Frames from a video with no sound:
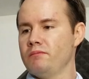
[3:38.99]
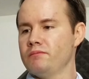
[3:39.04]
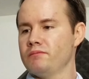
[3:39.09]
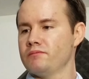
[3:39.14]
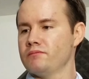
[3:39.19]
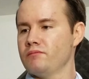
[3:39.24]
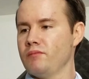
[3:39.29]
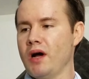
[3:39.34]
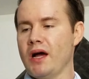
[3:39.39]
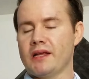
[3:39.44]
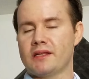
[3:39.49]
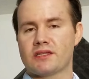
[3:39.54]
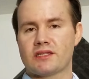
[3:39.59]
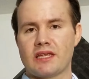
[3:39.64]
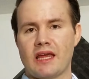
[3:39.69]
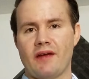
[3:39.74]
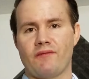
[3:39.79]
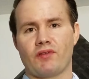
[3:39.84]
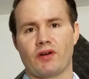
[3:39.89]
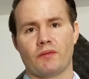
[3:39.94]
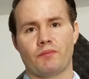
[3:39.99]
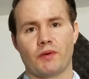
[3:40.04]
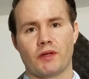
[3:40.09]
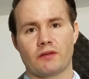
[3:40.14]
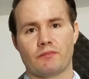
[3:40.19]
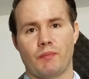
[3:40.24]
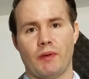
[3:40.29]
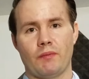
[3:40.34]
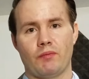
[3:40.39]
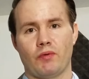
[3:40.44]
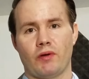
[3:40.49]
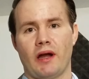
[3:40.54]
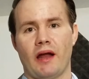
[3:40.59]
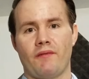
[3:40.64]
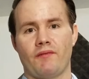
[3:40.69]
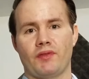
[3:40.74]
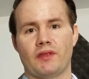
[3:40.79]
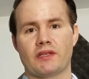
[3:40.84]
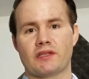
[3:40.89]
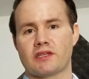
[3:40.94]
mine's severed, but people are
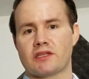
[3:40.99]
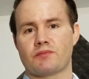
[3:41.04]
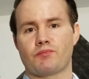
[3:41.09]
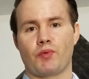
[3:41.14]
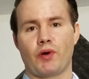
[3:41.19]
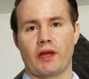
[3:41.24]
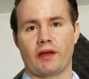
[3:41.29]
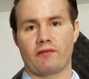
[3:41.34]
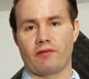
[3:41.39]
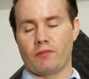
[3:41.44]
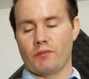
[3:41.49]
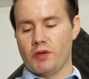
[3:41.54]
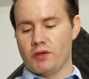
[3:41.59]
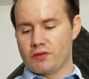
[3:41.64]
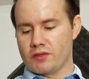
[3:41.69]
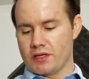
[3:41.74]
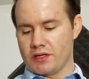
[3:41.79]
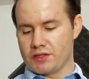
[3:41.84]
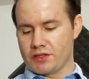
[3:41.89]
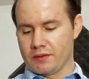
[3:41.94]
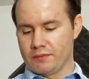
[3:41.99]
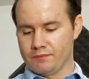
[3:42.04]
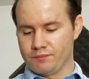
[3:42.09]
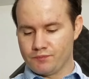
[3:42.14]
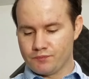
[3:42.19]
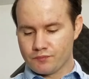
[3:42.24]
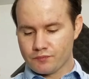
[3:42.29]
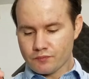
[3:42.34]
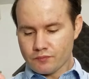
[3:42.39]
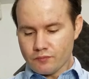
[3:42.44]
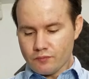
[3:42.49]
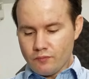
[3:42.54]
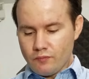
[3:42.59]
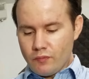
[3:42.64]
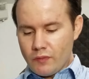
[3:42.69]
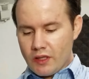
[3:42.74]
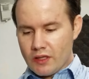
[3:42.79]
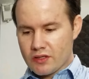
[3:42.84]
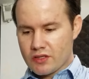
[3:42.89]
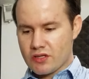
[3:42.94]
having these just break from usage.
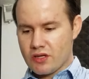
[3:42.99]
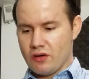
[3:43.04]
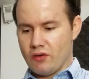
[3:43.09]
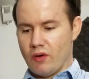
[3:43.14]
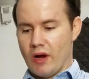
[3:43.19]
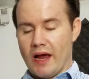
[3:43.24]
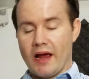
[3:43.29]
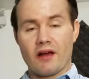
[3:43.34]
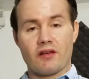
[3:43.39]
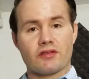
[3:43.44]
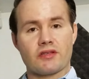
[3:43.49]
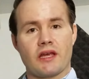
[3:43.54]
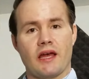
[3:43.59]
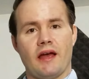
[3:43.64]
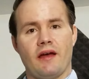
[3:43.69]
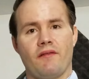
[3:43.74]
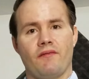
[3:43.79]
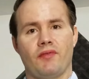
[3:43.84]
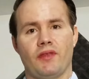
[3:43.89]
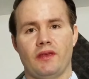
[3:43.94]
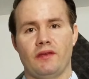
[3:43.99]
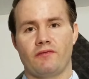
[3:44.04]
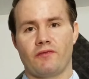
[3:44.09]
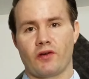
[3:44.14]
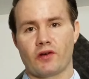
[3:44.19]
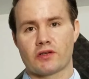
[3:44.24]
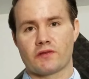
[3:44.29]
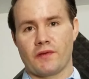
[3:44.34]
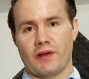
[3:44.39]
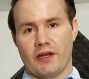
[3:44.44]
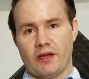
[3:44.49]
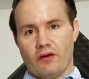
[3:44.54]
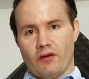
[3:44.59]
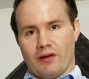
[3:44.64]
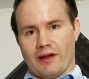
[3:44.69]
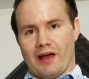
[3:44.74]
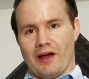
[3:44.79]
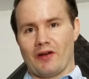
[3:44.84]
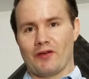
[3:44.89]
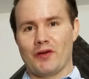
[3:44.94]
So I also have the first video on
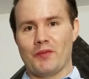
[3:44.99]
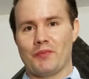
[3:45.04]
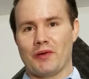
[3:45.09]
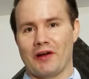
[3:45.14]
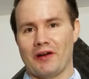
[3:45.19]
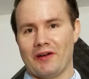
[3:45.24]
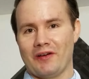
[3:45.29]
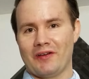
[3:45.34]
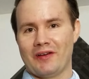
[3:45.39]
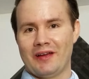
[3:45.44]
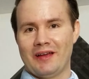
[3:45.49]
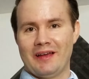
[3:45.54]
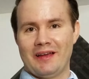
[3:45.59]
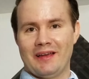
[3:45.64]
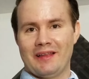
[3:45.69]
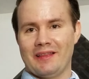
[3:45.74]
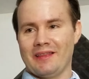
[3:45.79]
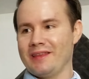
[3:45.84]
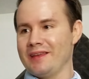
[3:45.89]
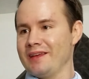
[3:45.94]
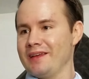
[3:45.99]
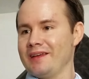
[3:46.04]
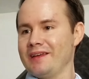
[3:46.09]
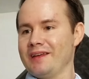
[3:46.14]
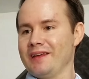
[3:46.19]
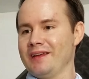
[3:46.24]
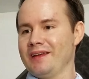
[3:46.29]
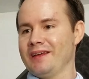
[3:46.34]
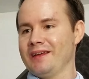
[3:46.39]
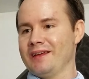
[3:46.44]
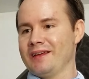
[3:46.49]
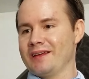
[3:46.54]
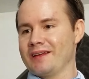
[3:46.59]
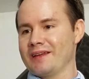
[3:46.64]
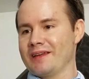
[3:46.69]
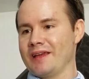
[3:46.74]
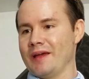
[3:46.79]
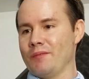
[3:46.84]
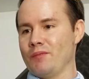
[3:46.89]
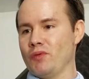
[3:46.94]
how to repair the
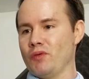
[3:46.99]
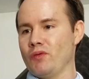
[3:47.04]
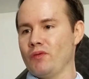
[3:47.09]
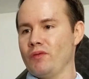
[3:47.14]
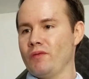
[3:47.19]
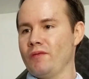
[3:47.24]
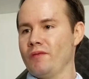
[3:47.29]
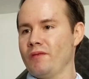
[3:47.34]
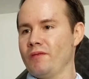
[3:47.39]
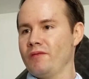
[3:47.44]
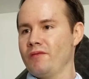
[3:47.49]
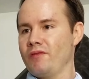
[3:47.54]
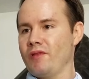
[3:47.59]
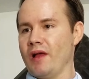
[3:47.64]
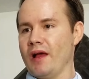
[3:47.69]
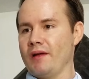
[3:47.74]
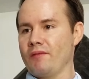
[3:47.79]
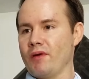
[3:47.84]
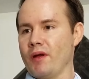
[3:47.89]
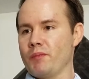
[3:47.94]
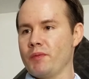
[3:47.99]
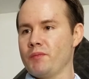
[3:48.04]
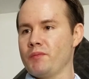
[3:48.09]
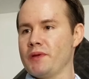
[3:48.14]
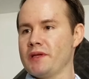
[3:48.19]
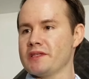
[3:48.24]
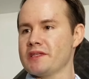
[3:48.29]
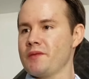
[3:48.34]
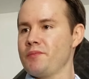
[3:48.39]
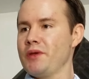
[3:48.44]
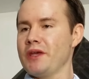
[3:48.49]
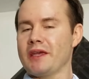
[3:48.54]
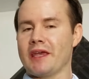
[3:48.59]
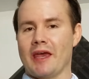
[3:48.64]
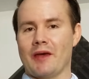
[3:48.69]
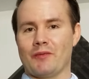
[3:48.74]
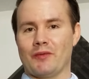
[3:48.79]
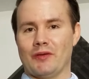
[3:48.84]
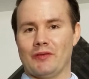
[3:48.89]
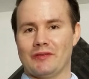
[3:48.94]
gimbal flat ribbon PCB
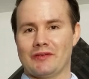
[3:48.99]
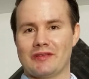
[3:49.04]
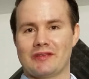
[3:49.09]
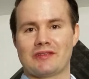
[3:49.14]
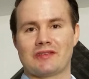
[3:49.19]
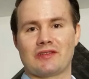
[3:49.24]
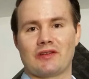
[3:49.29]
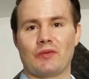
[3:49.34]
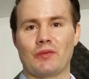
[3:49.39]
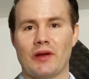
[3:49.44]
cable. So we